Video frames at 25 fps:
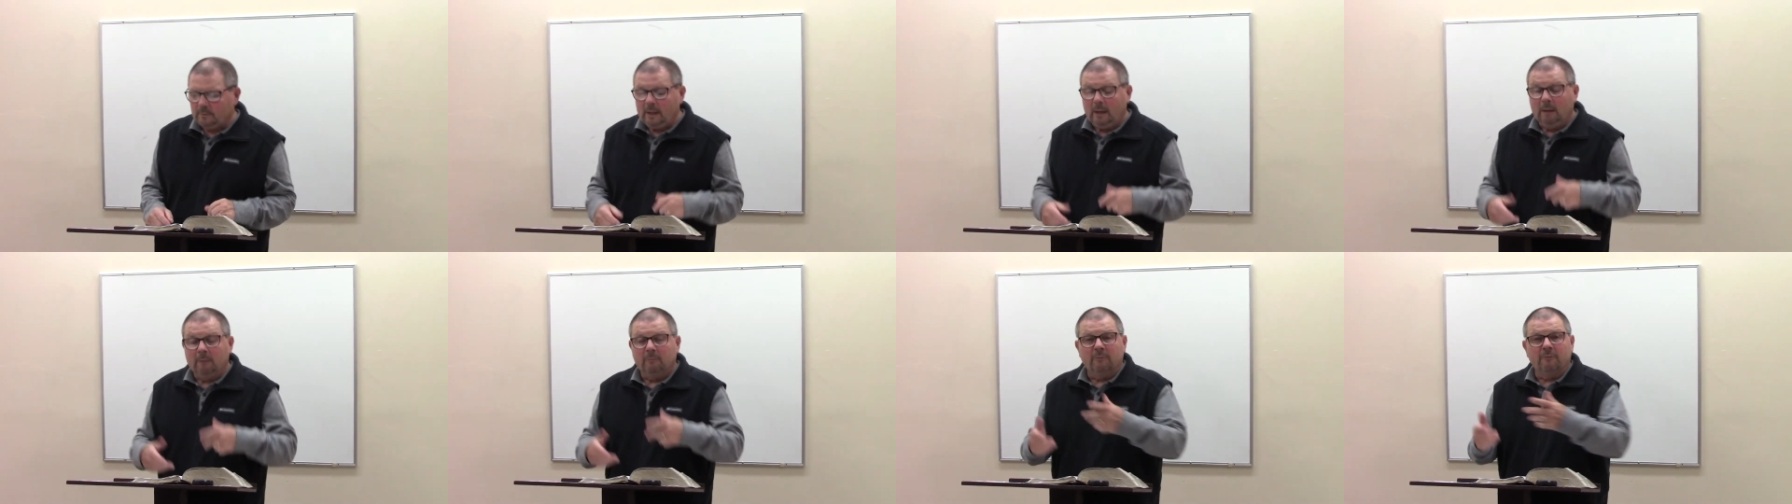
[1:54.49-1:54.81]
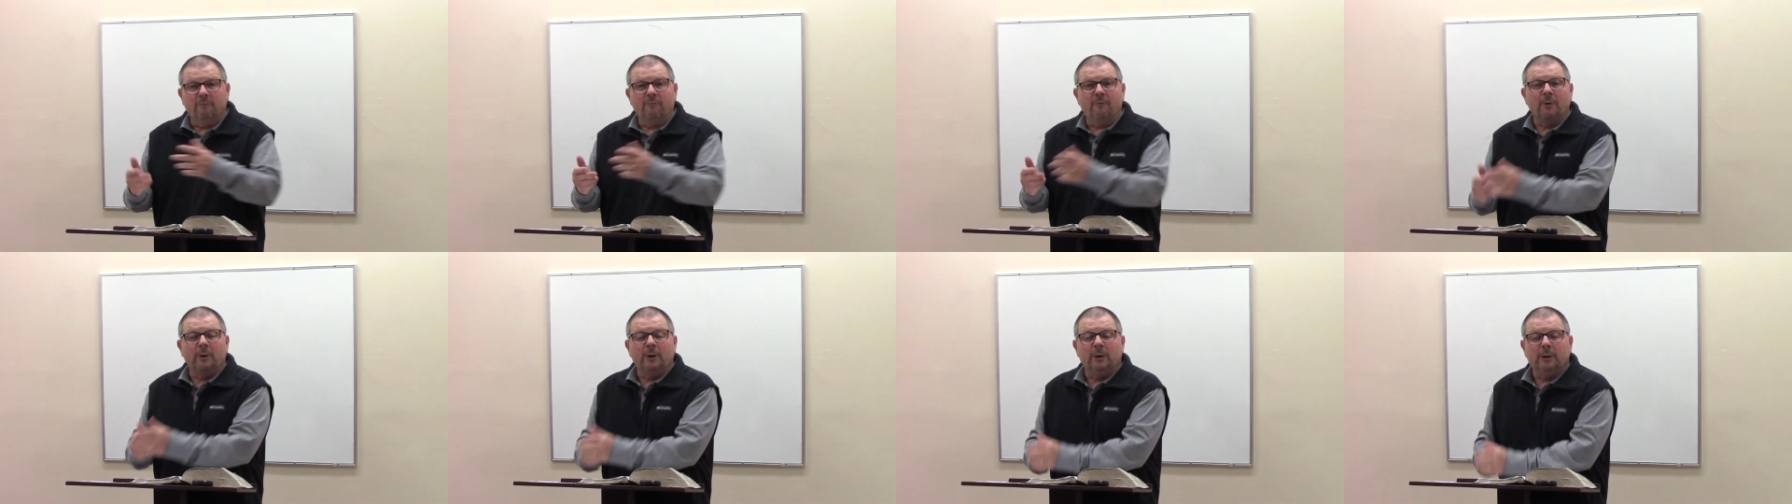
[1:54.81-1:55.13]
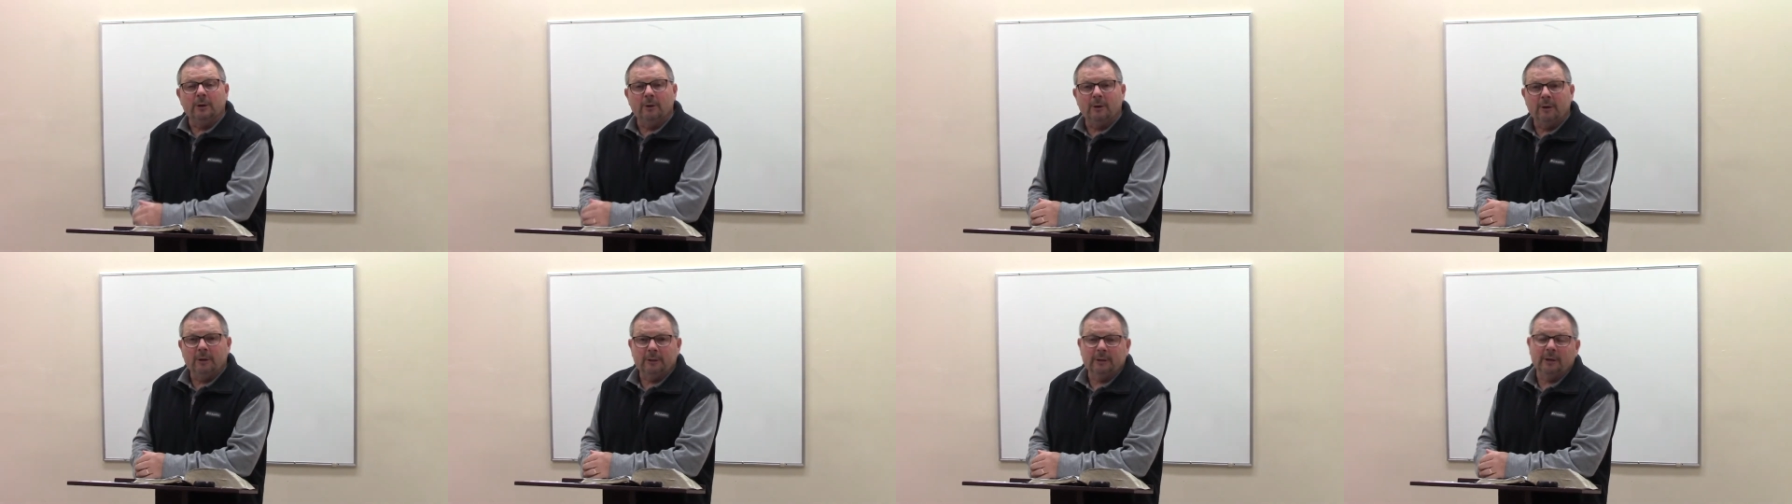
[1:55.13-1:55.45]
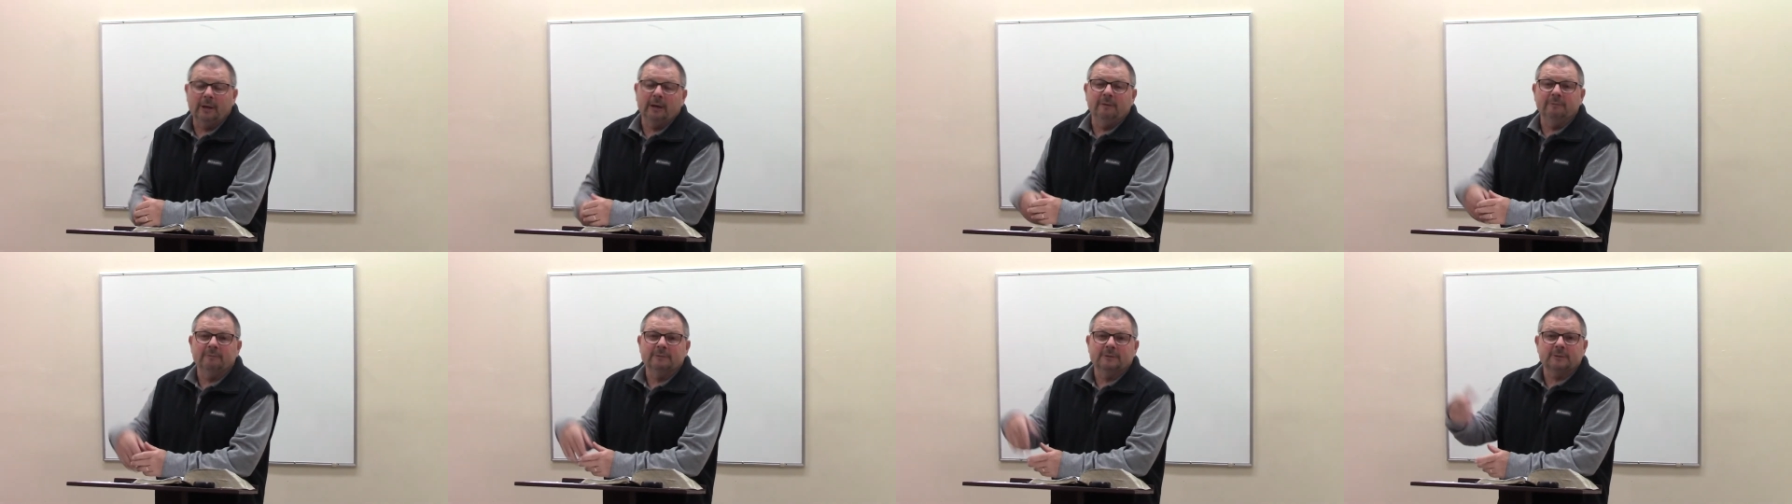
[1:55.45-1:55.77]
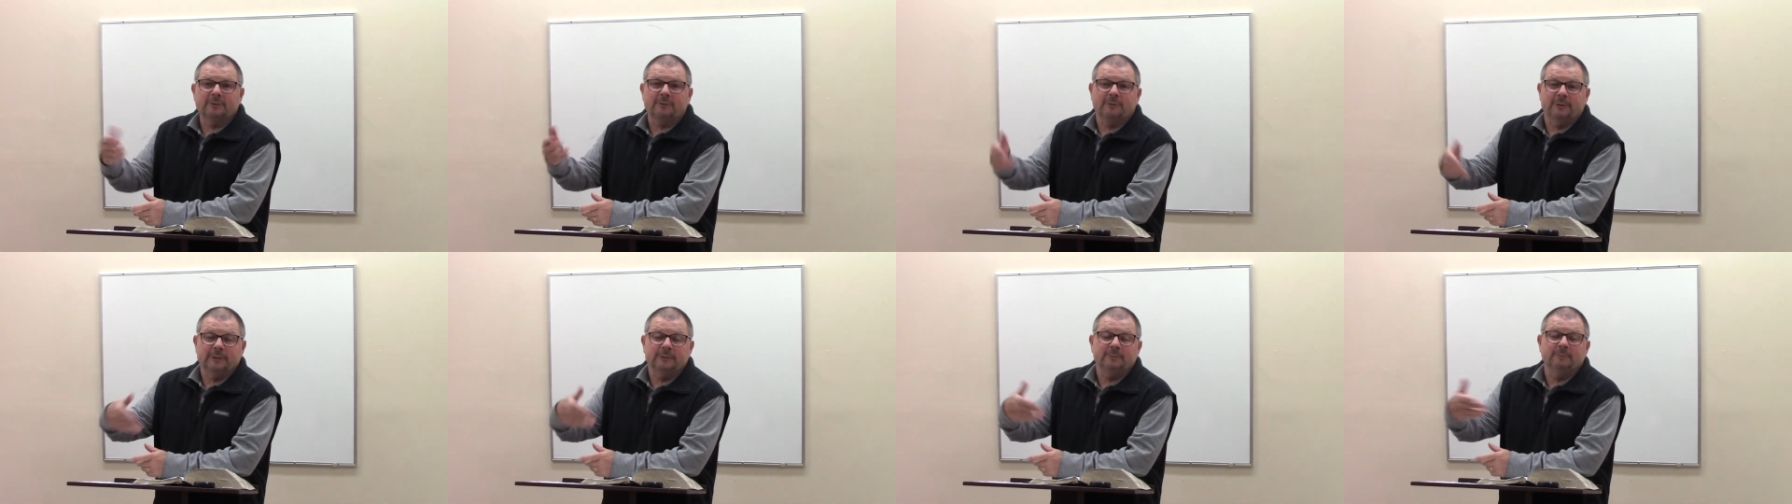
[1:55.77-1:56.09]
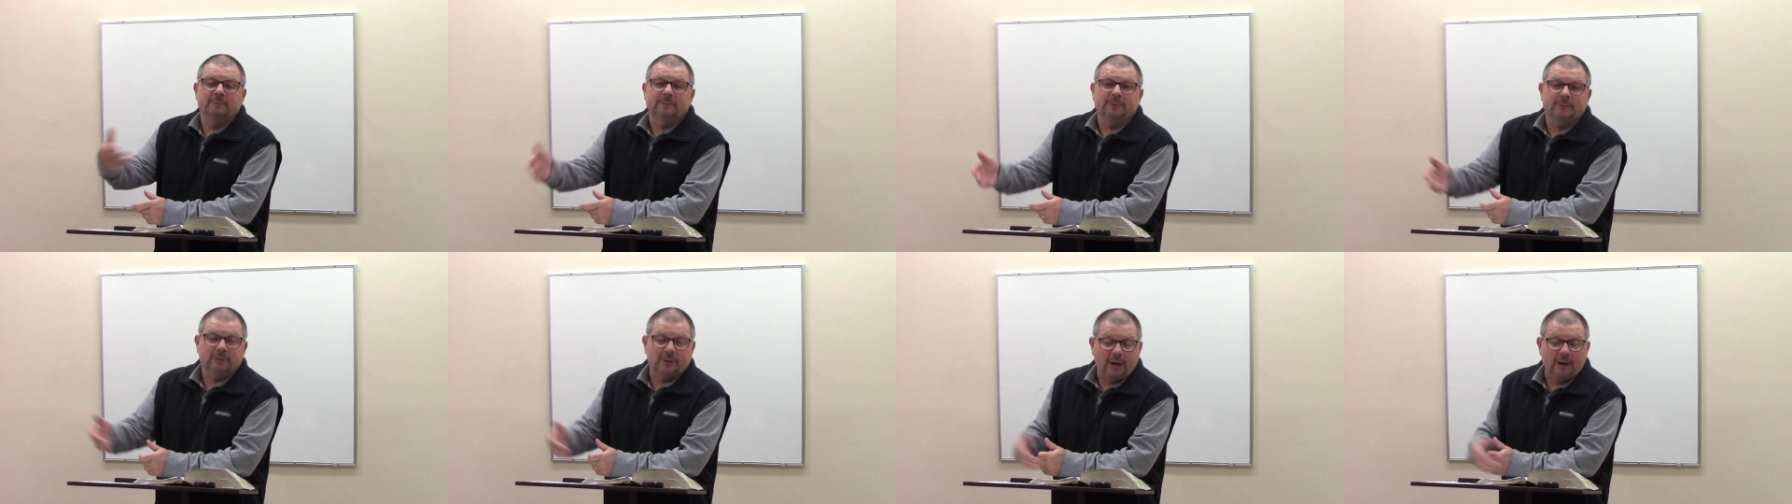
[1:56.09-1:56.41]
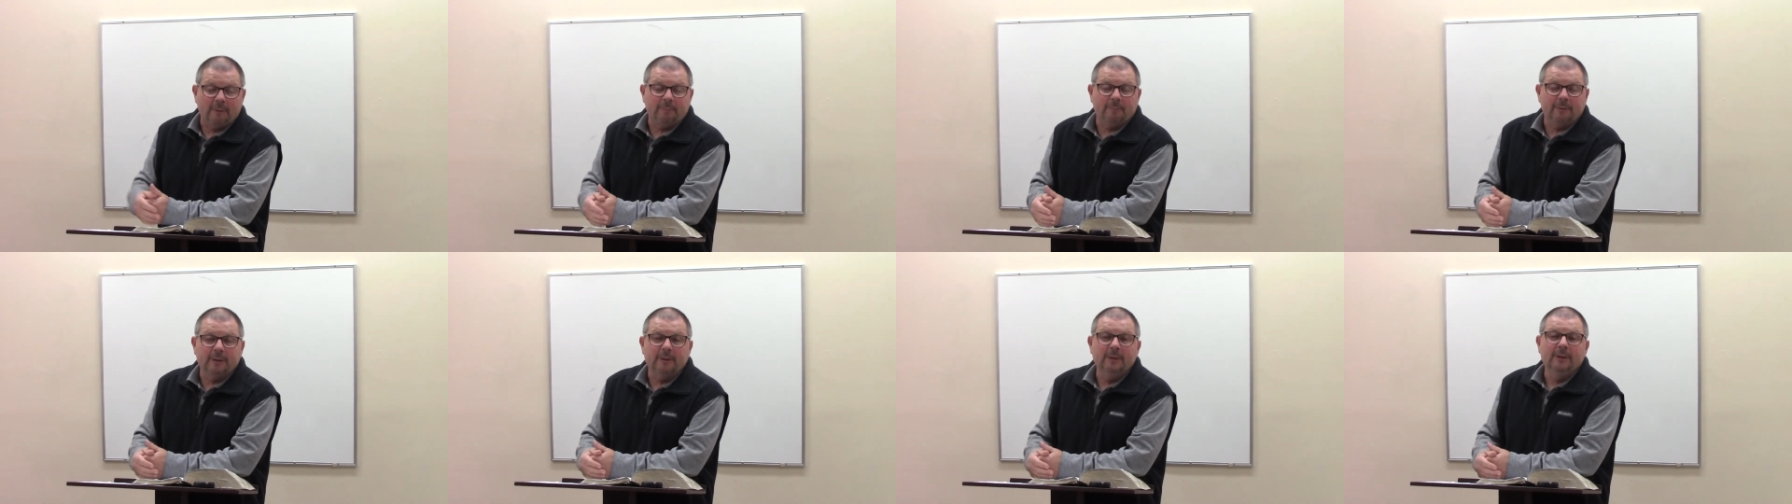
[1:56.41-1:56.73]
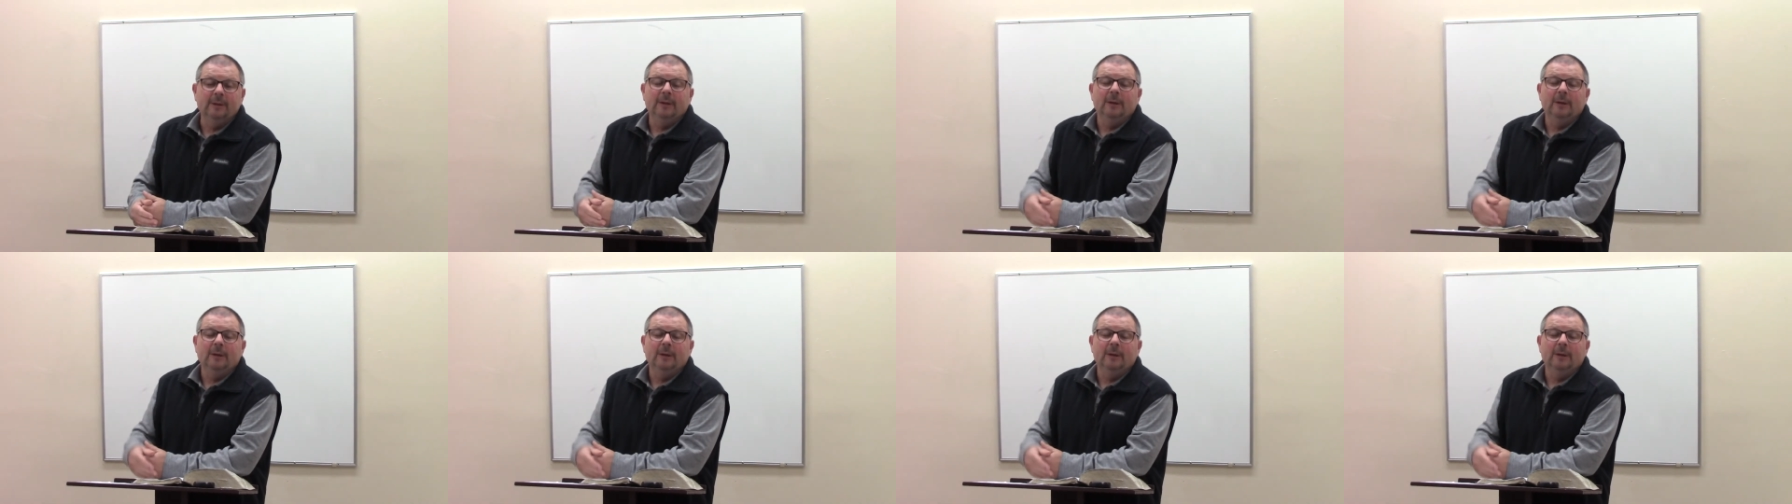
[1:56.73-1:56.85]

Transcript: And before you know it, I was Christmas shopping